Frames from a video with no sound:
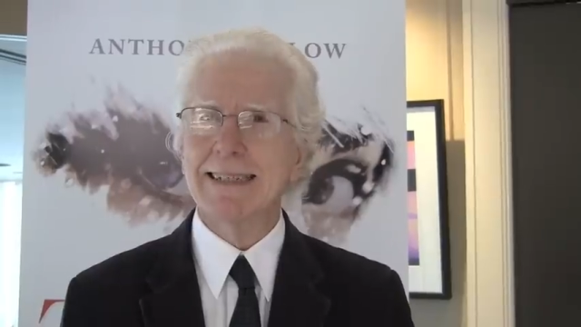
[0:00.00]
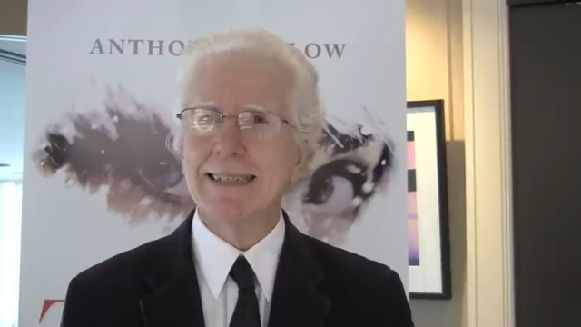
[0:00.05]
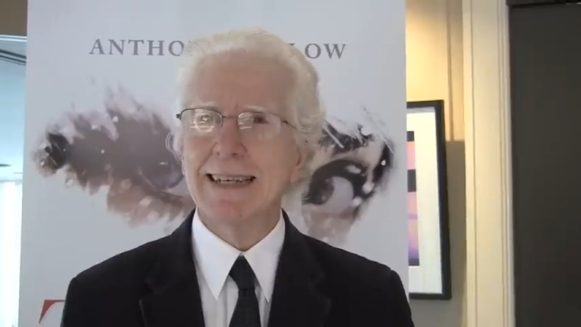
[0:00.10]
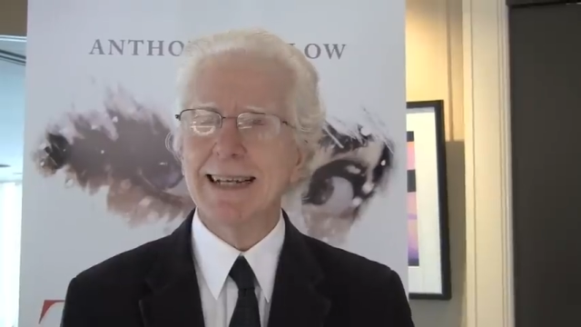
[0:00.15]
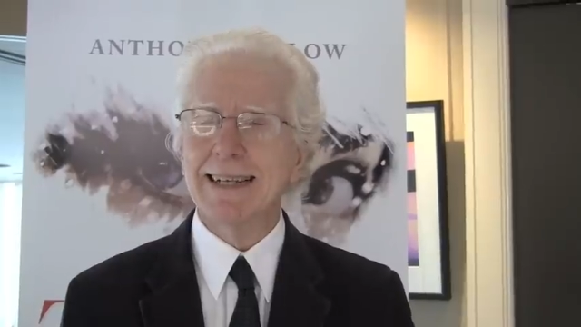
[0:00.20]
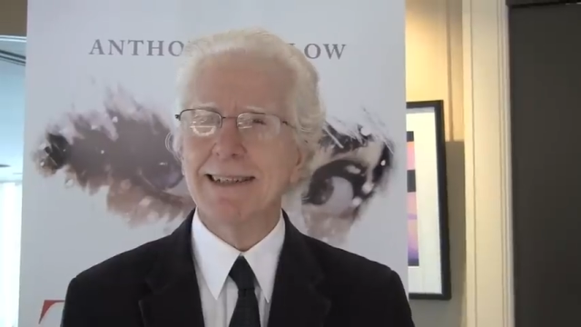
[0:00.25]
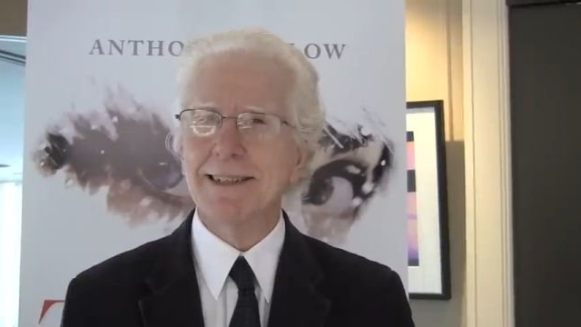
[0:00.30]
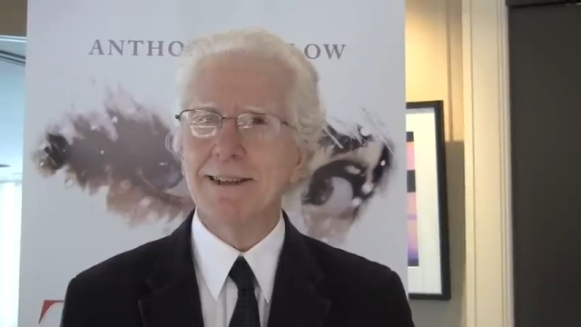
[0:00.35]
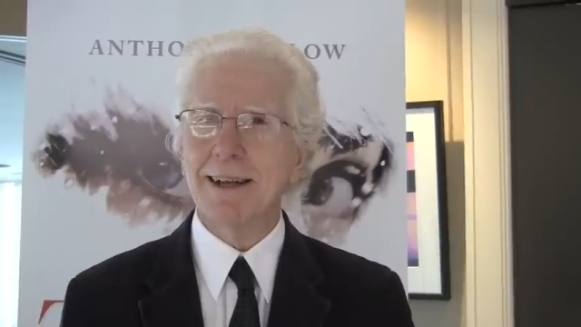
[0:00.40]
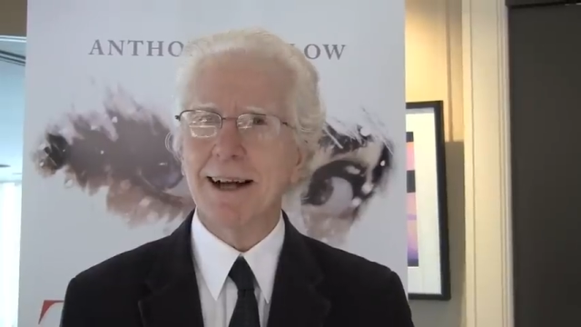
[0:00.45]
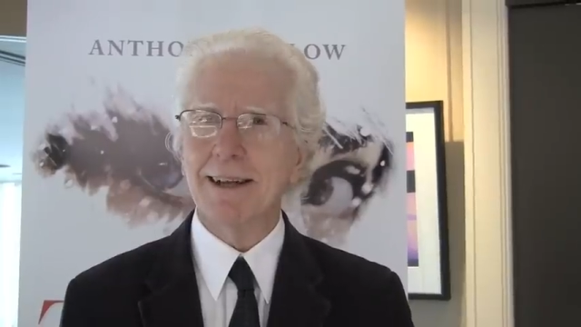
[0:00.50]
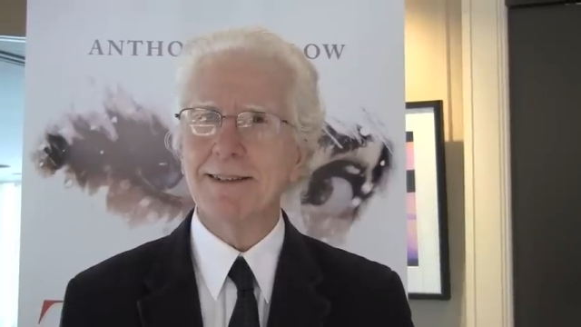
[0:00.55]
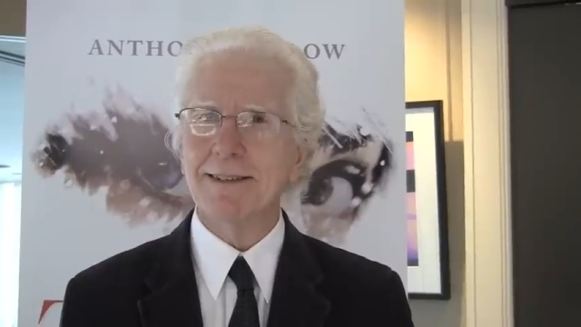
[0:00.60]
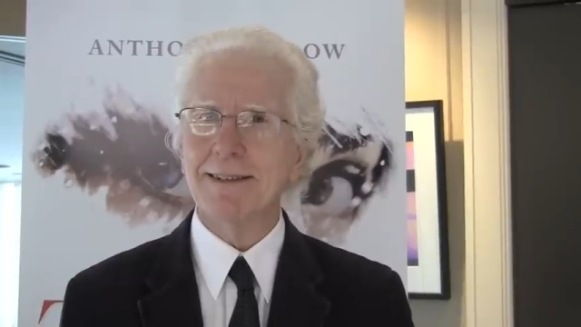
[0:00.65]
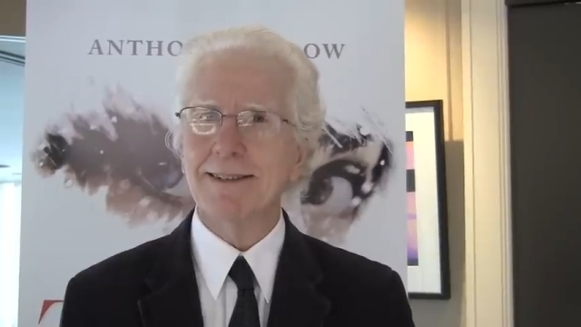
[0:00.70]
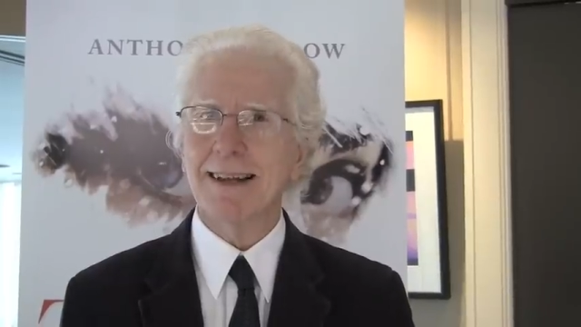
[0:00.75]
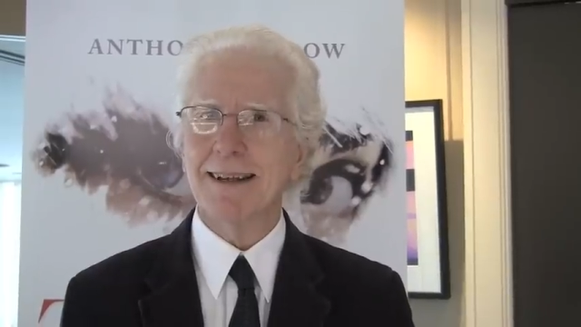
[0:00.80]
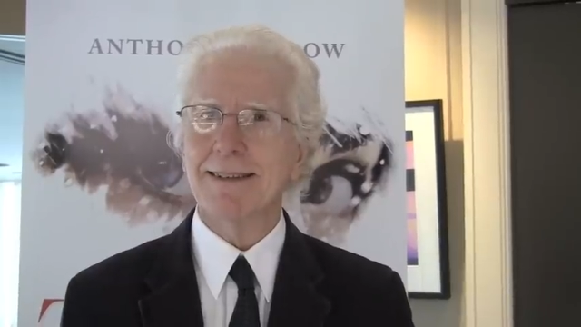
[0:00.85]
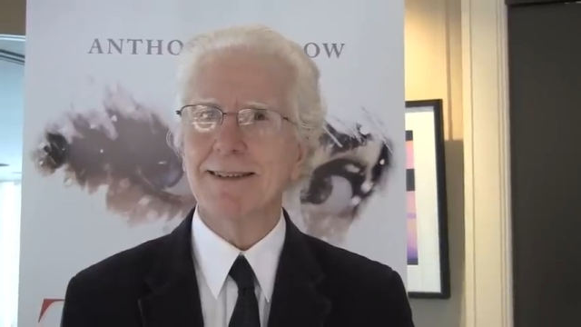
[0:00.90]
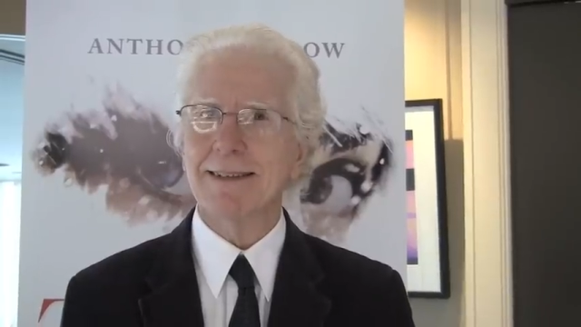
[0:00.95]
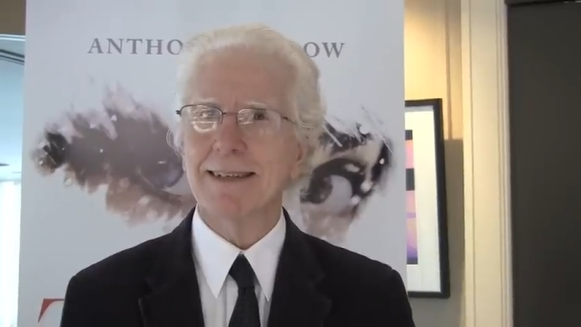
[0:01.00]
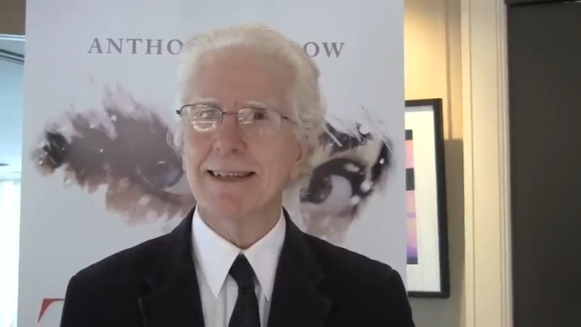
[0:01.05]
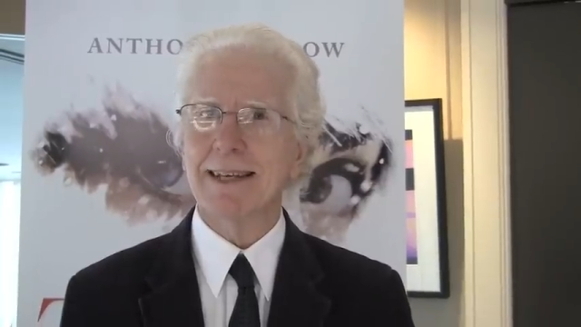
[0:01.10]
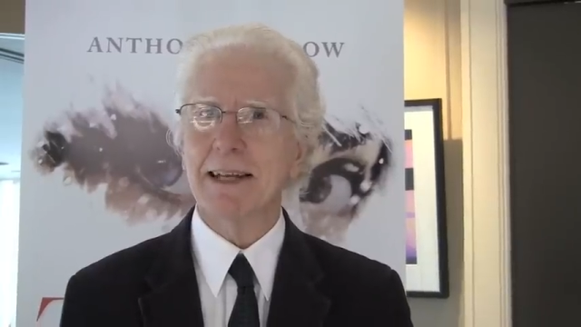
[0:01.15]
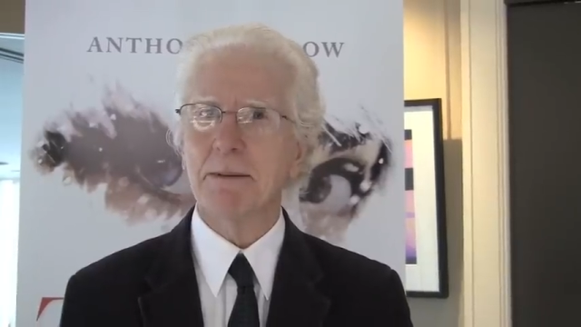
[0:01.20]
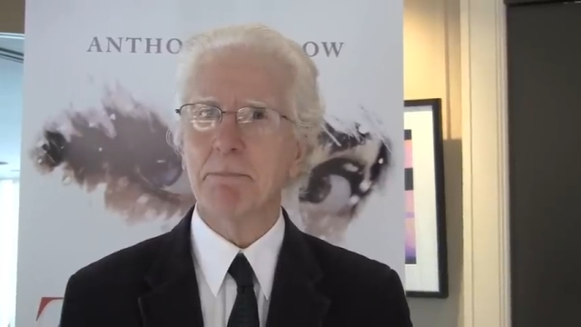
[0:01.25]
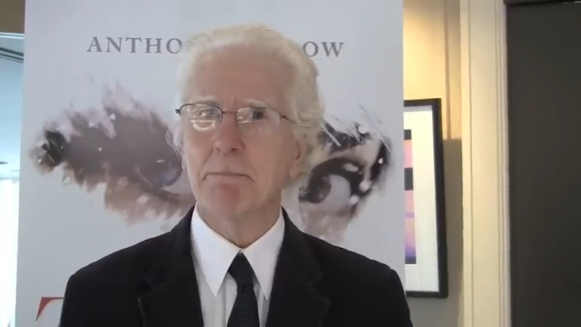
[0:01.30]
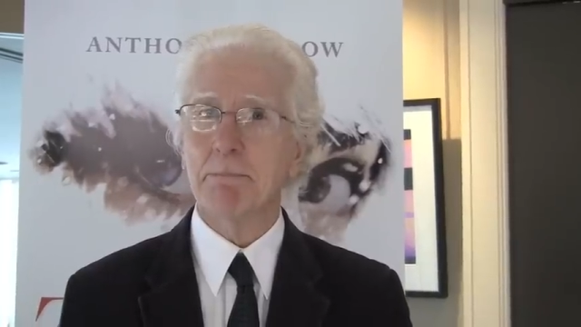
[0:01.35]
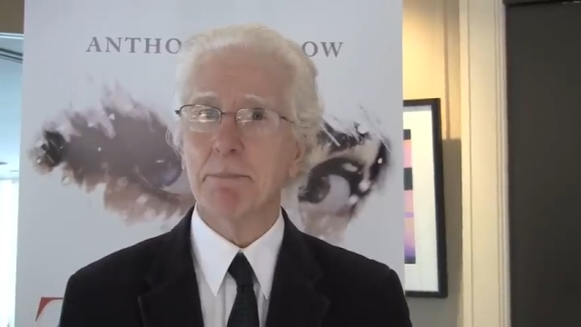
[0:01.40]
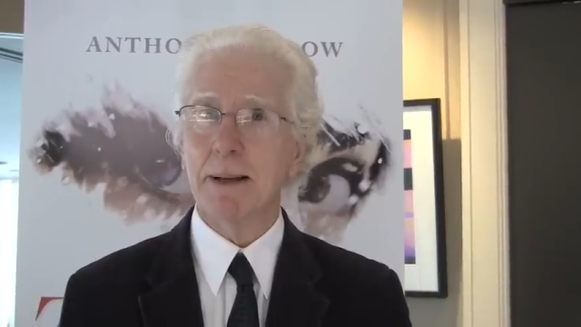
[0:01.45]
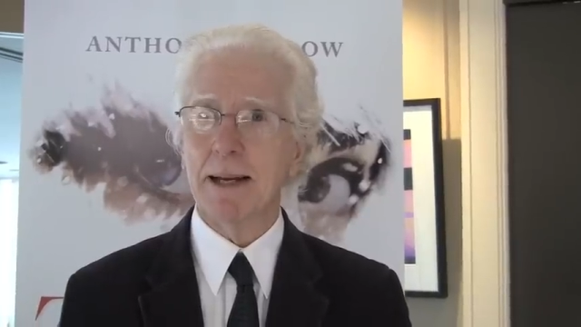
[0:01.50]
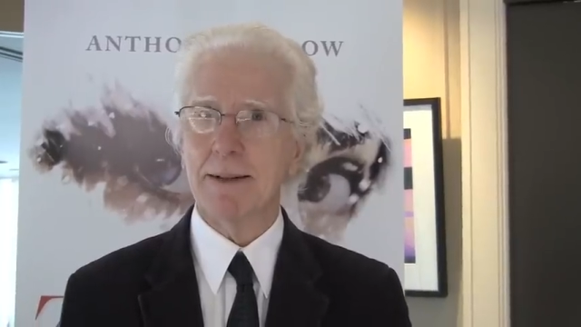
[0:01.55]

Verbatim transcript: It just doesn't get